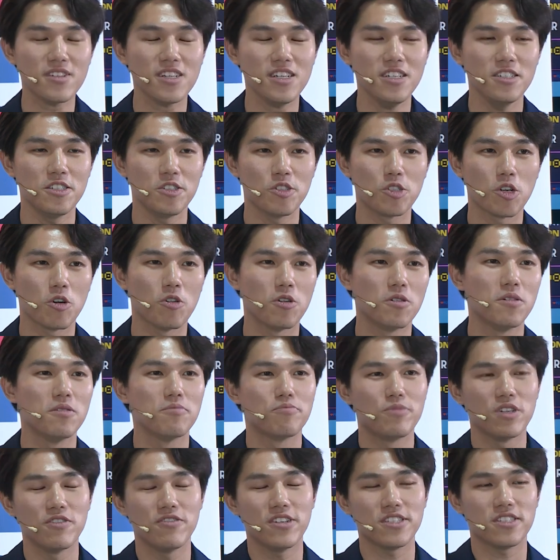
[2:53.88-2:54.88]
So
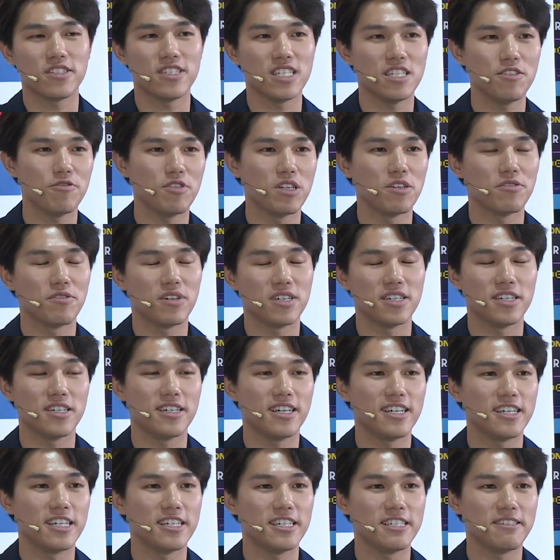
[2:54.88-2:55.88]
previously we
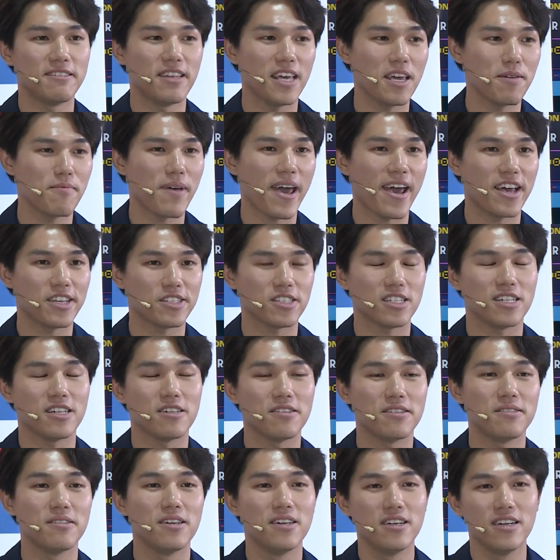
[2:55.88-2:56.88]
were named as
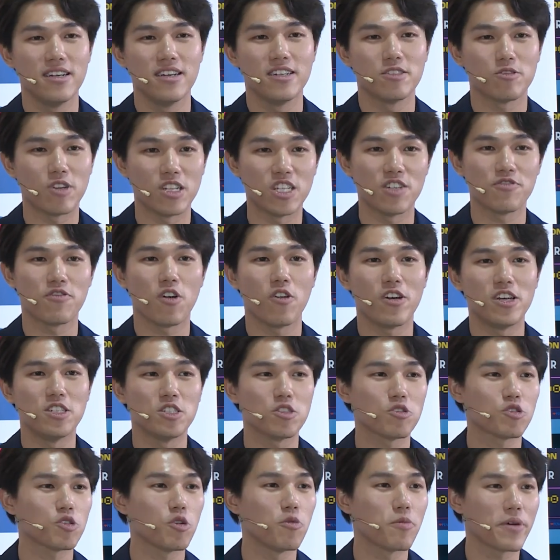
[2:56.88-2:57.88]
24
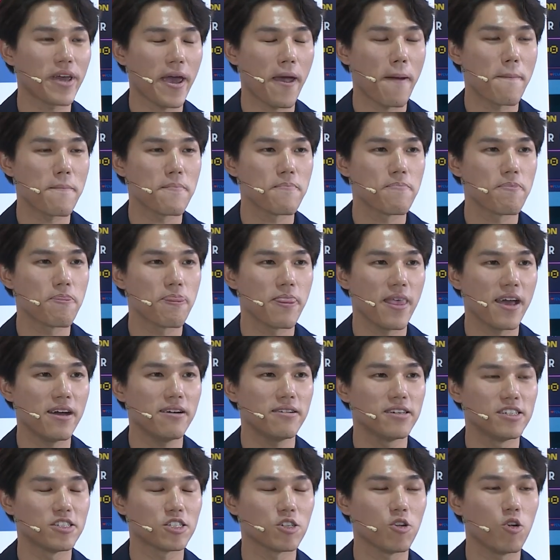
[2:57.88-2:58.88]
Angels Home Care. Yeah,
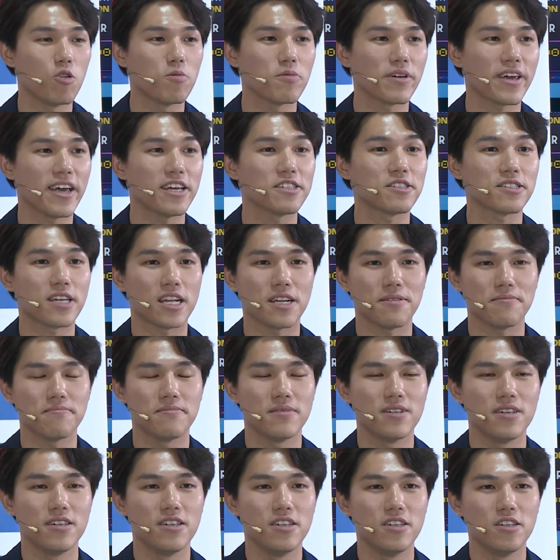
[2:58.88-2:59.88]
it's a home care startup.
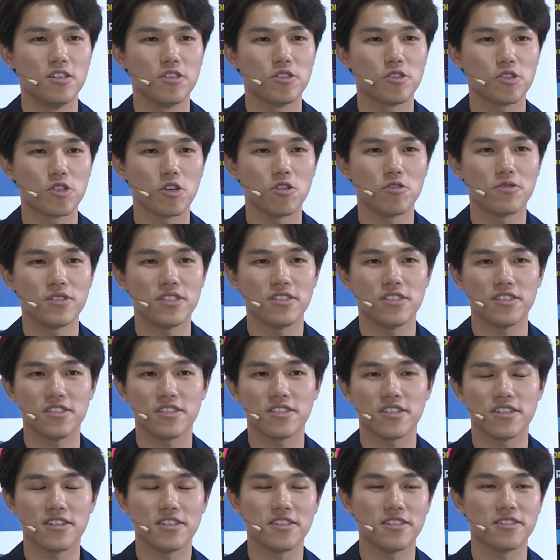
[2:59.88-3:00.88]
So this is
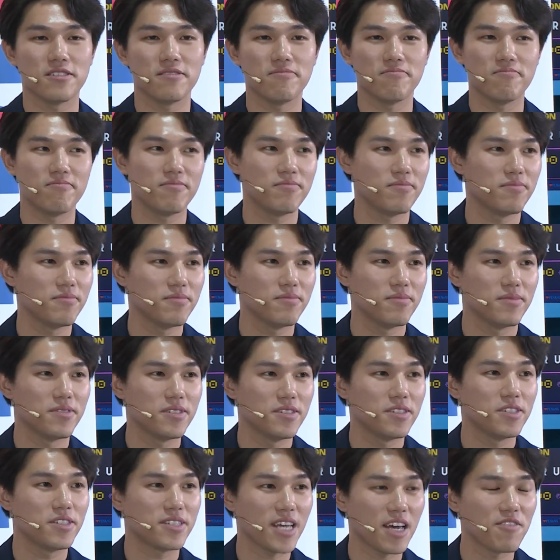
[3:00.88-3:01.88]
a
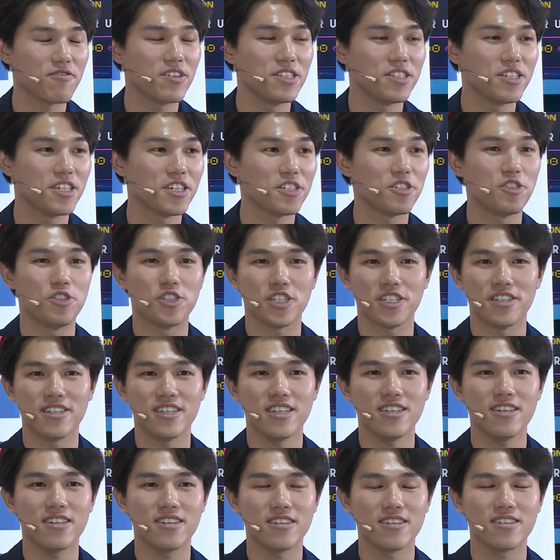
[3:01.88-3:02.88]
7 years
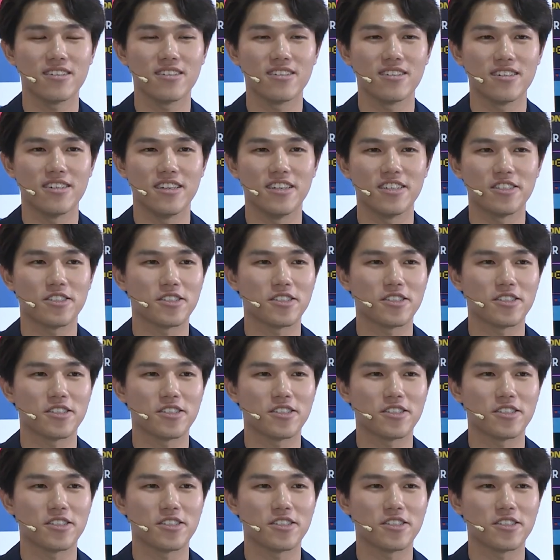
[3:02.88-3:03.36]
journey. It's